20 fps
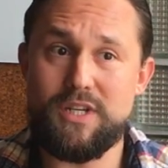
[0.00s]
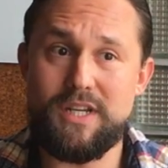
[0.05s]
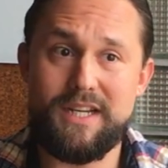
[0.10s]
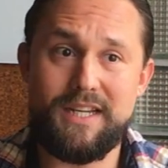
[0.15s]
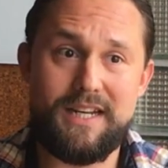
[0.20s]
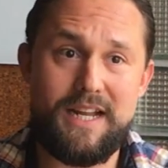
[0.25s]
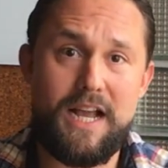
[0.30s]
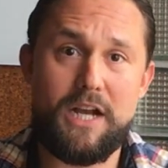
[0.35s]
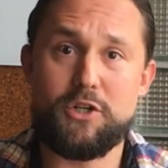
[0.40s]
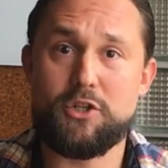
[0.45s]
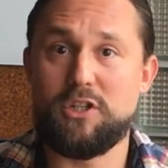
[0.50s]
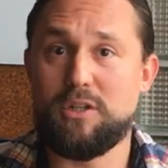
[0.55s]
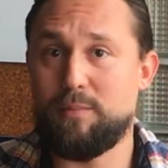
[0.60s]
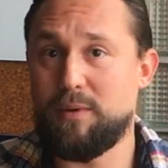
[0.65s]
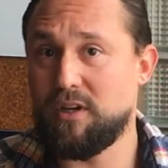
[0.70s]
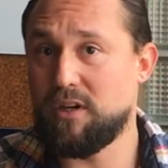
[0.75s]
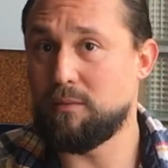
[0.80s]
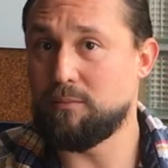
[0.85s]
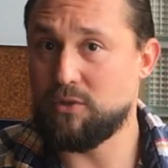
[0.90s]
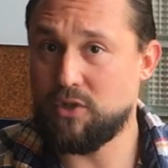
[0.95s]
it can actually
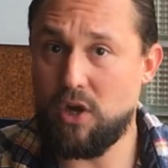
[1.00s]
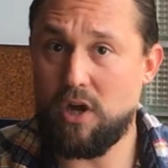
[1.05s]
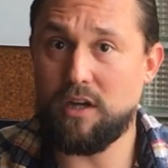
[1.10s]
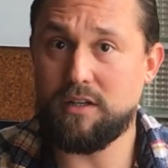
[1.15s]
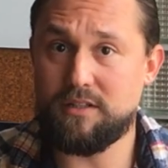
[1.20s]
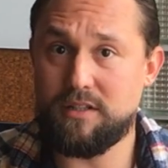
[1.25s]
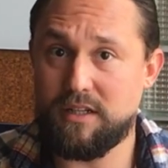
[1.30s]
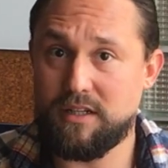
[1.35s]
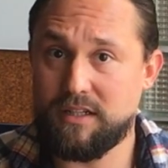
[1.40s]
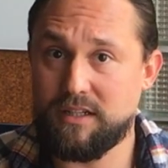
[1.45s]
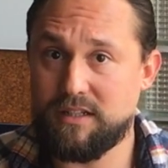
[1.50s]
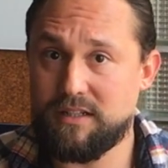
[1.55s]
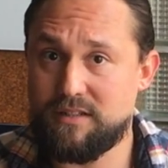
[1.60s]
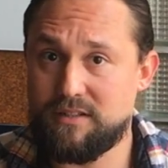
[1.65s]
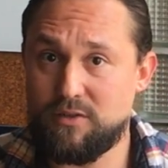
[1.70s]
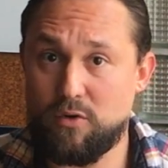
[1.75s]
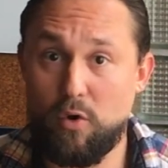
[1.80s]
become daunting. It's